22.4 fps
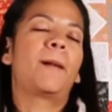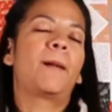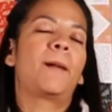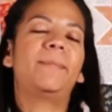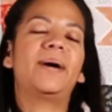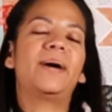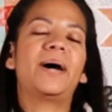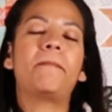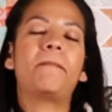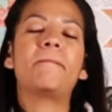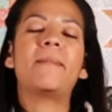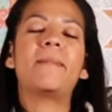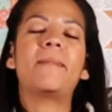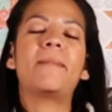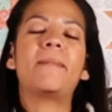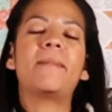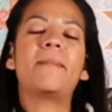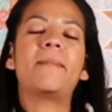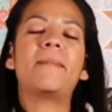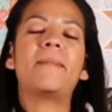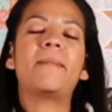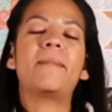But
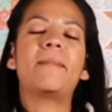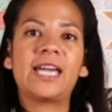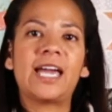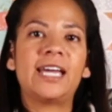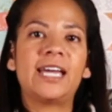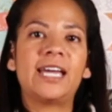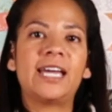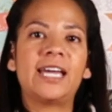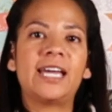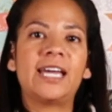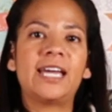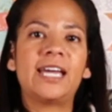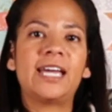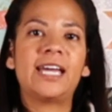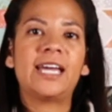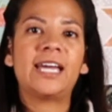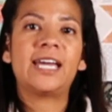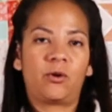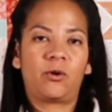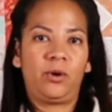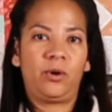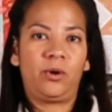my weekend
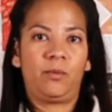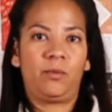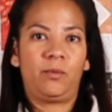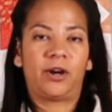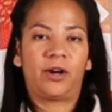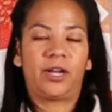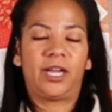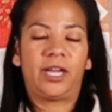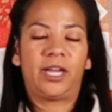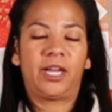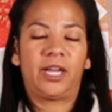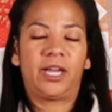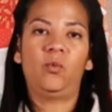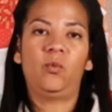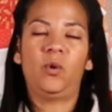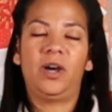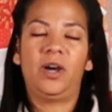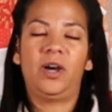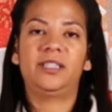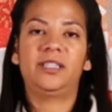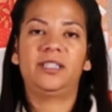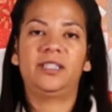at Quilt Market
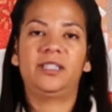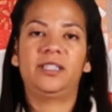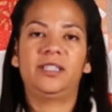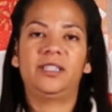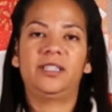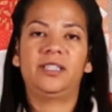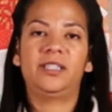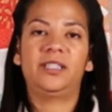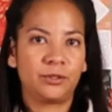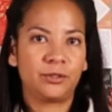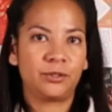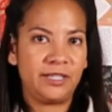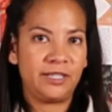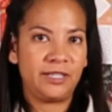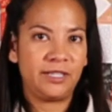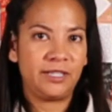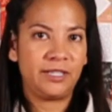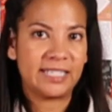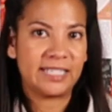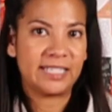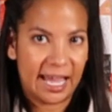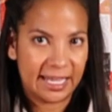was absolutely
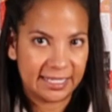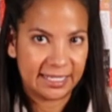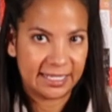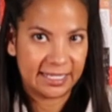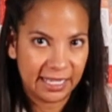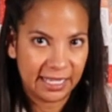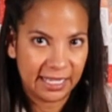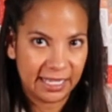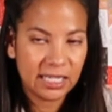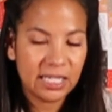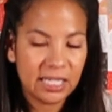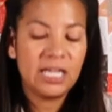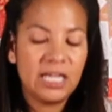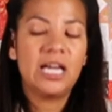fantastic.